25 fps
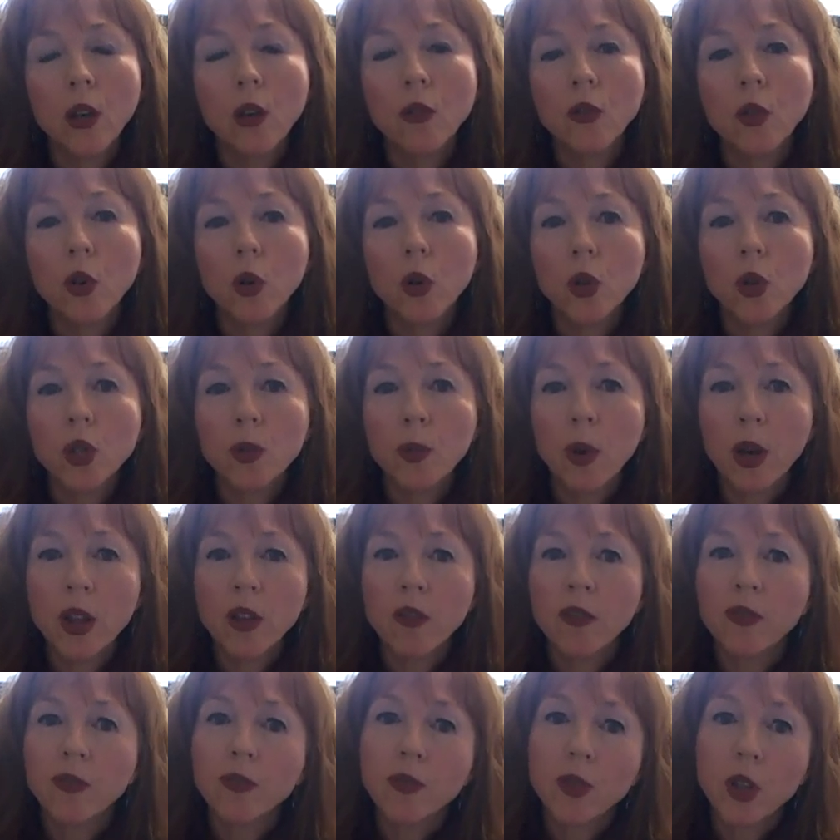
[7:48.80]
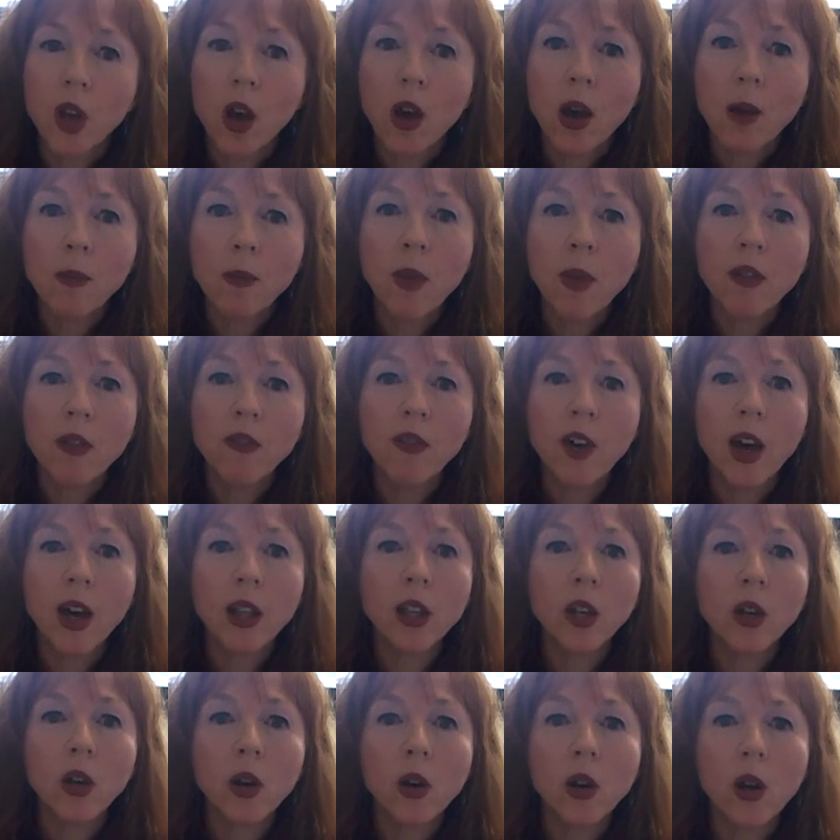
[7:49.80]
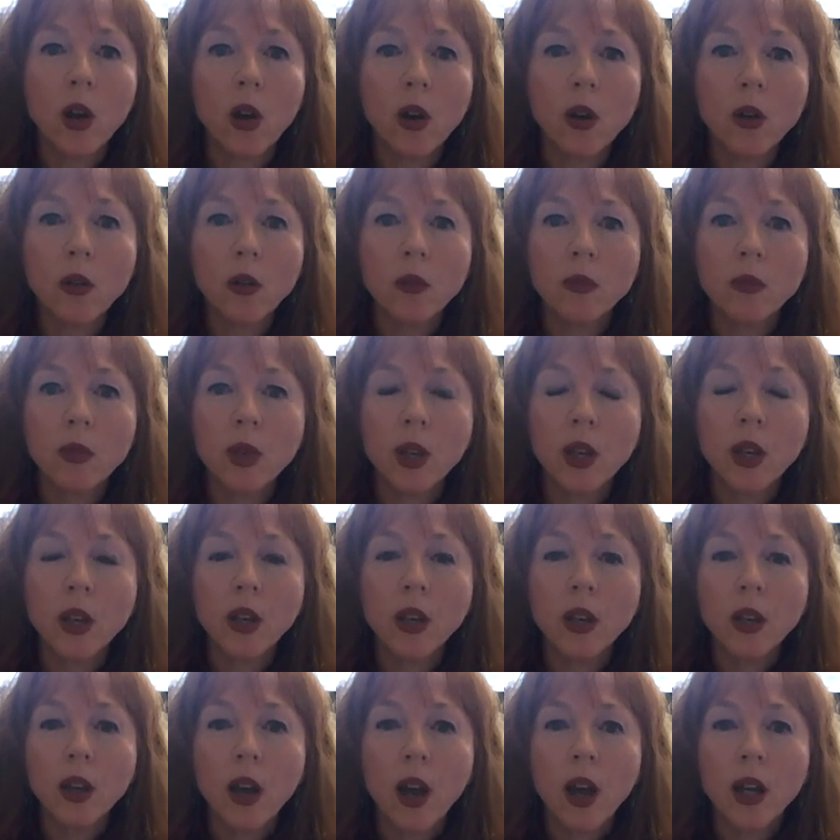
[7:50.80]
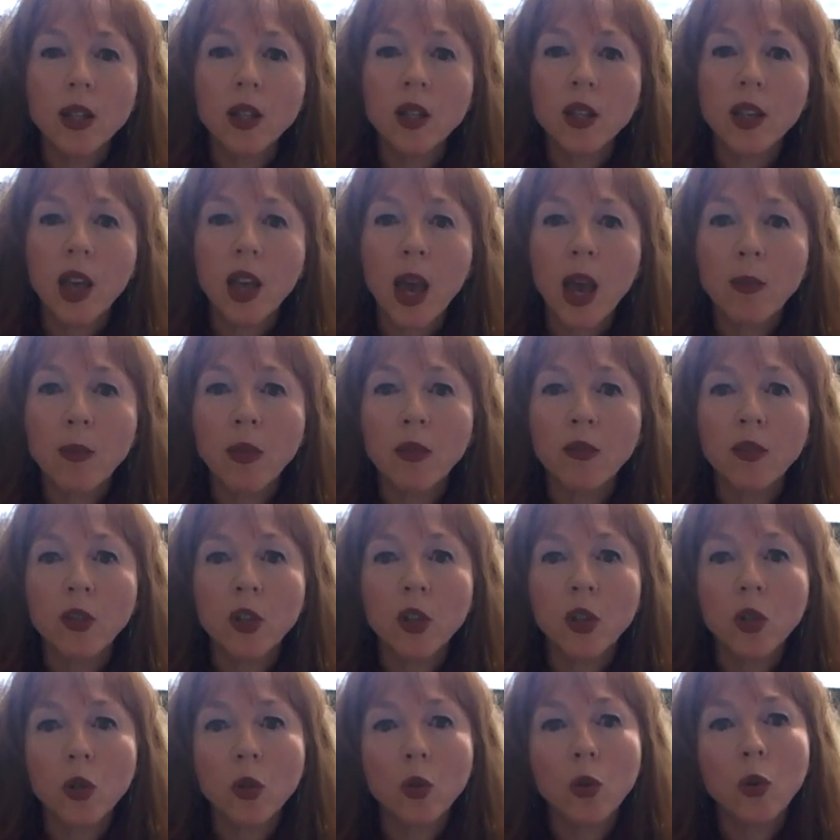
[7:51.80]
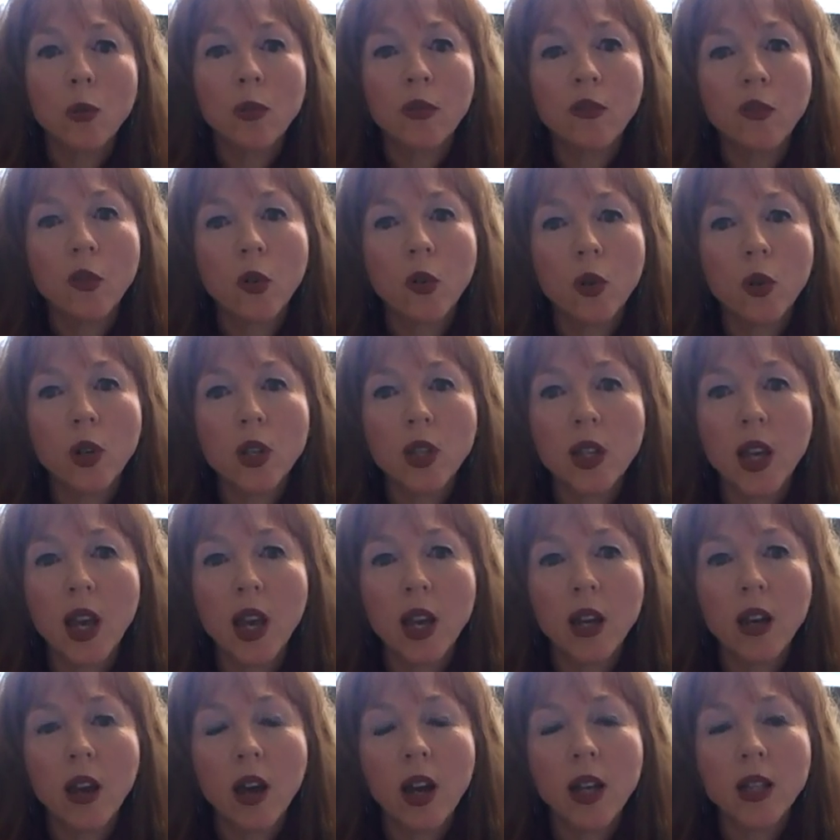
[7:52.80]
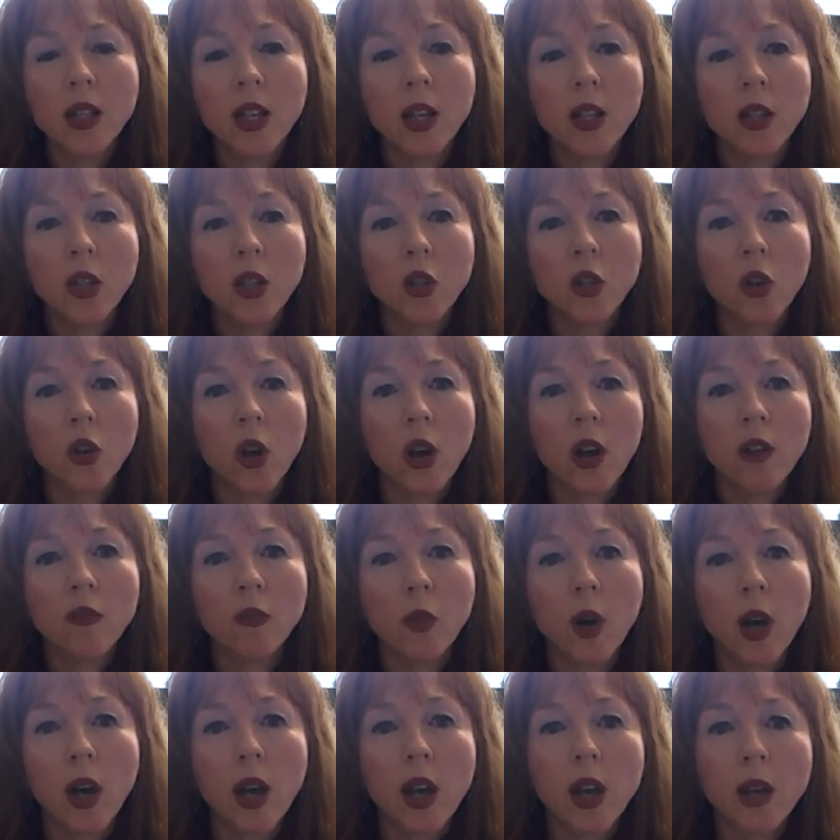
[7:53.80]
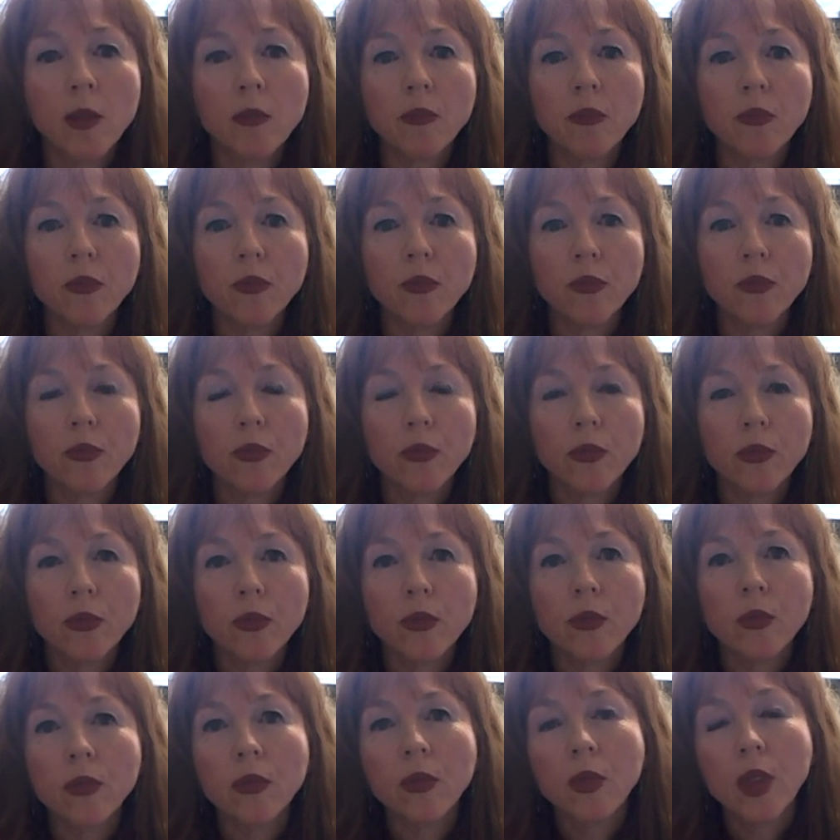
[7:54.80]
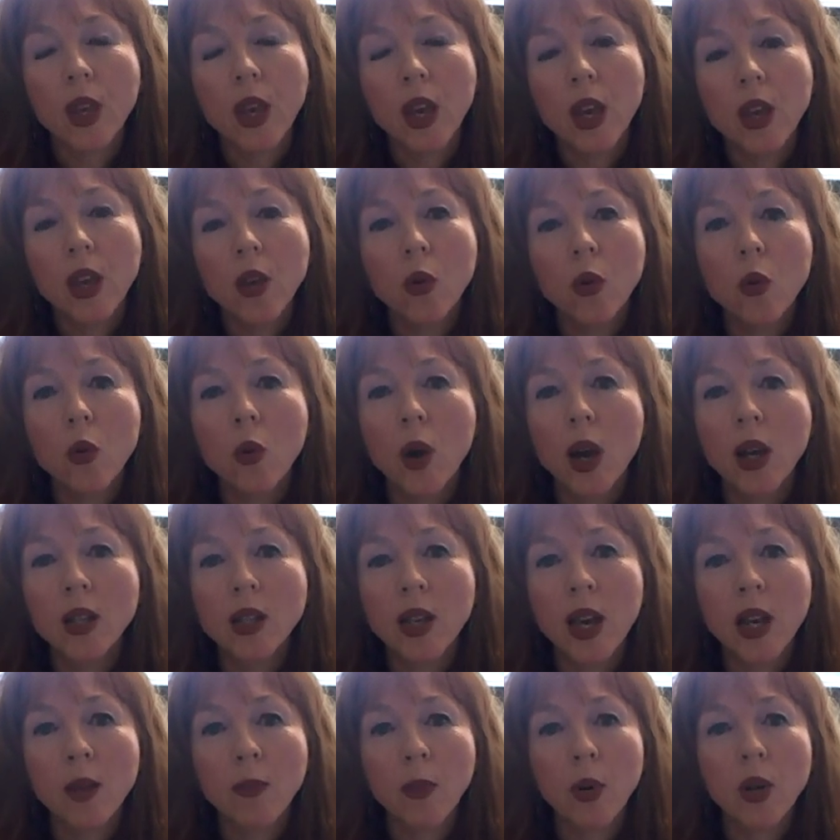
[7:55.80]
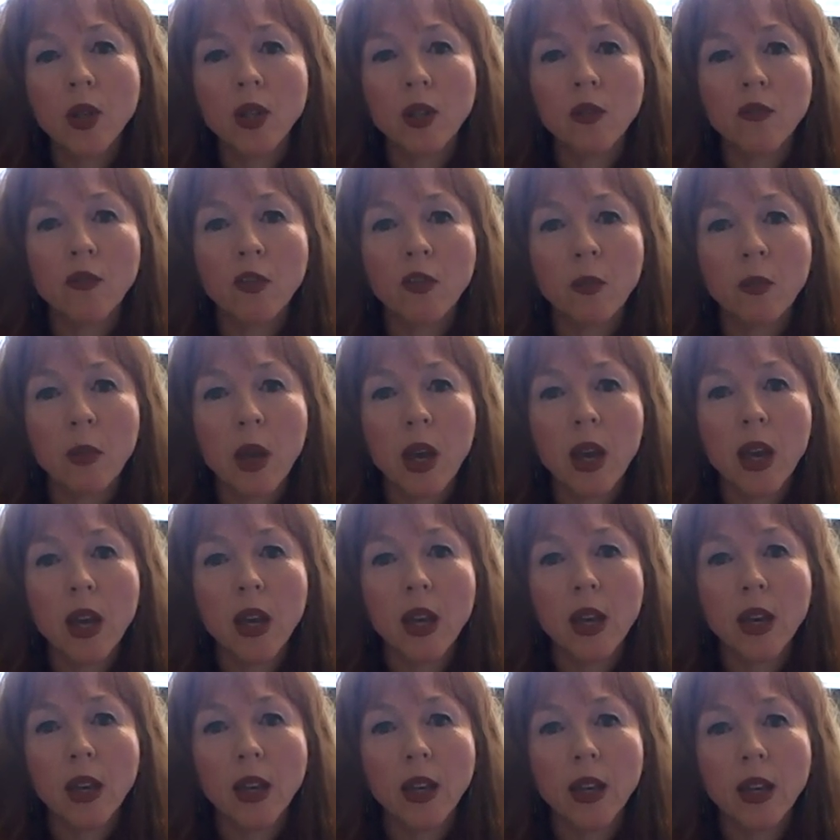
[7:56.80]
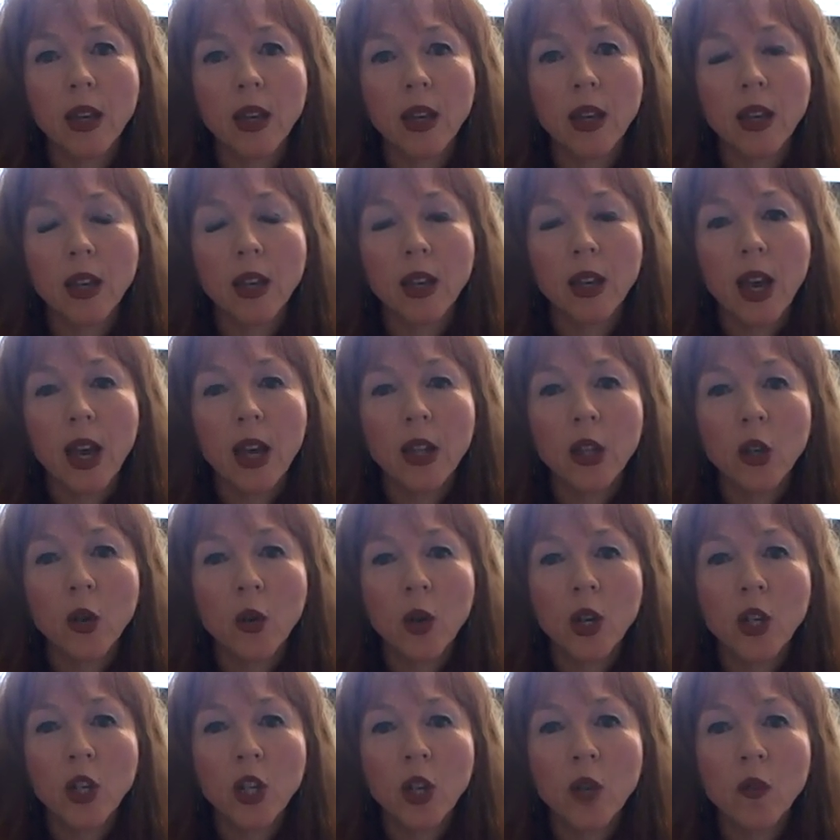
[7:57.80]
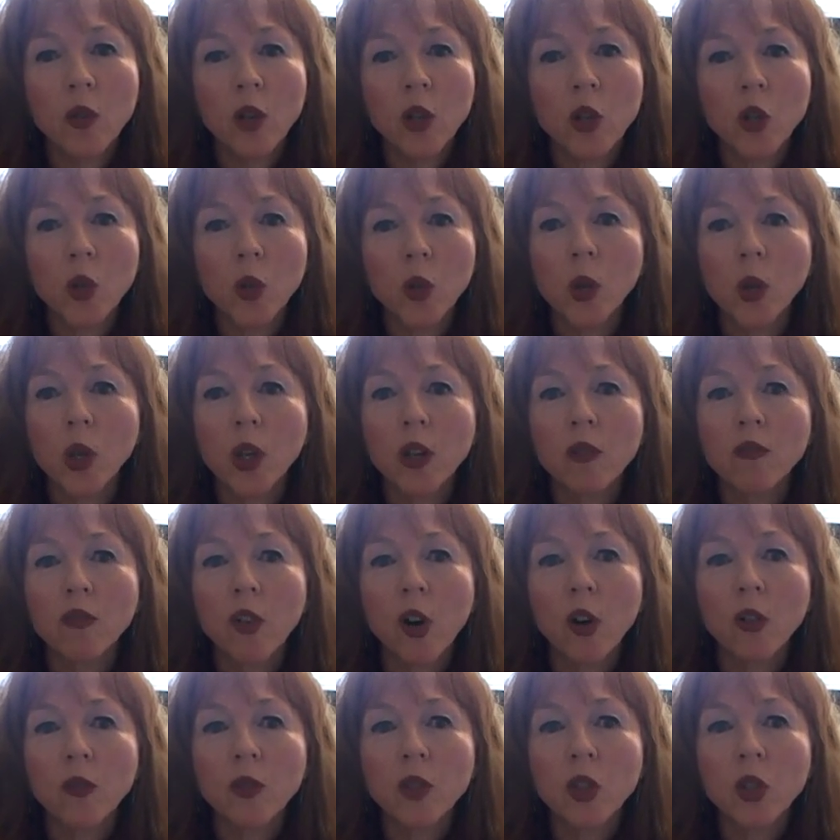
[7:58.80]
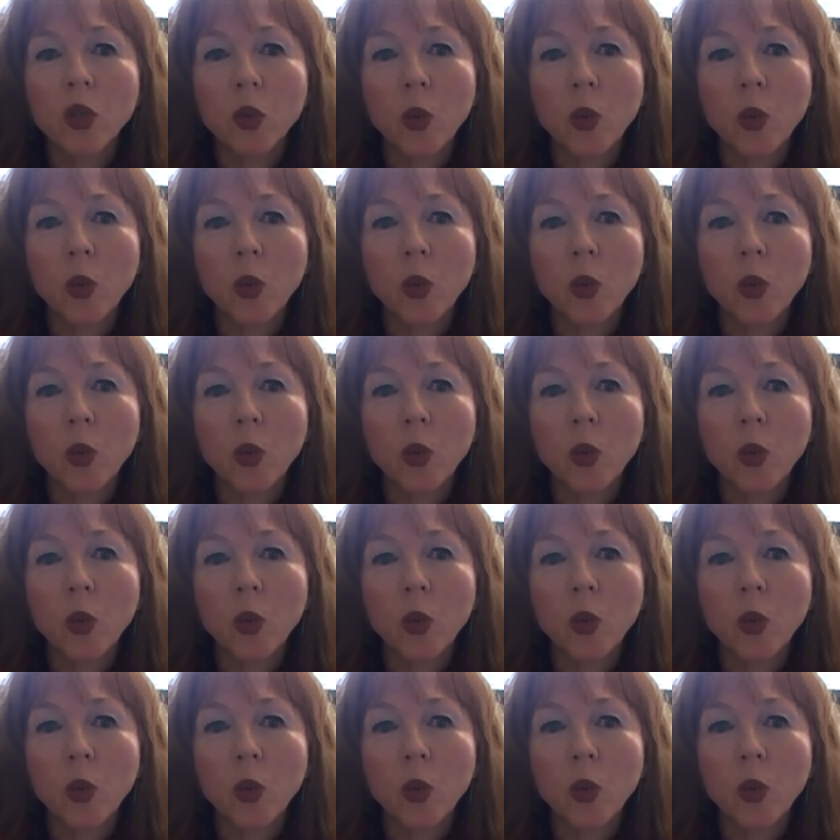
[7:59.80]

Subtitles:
Of course, by the time my father got home, I'd scamper for the door before his headlights hit the driveway. He always had a present for me, and the greeting ritual involved